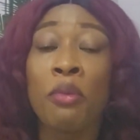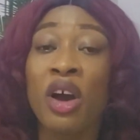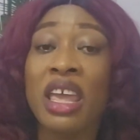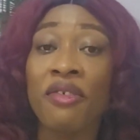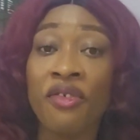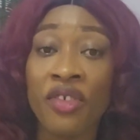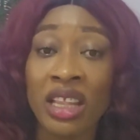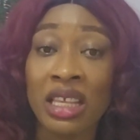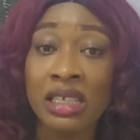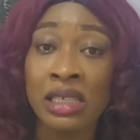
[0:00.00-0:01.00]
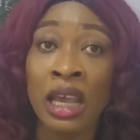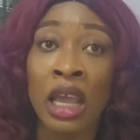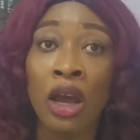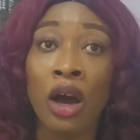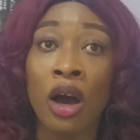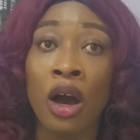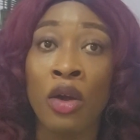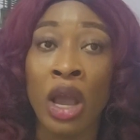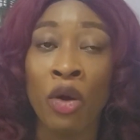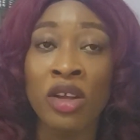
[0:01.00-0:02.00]
But if it is you
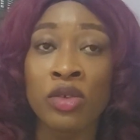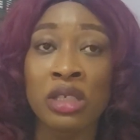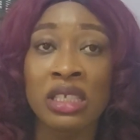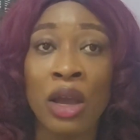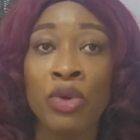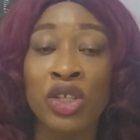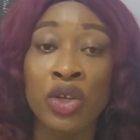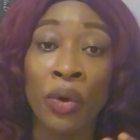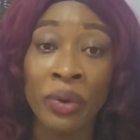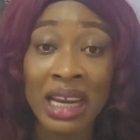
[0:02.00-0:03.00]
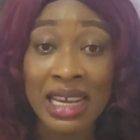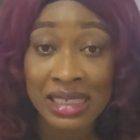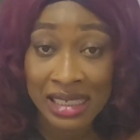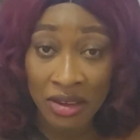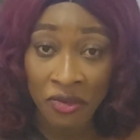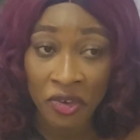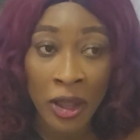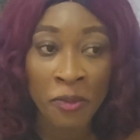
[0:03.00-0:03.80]
are going to stay with your relative,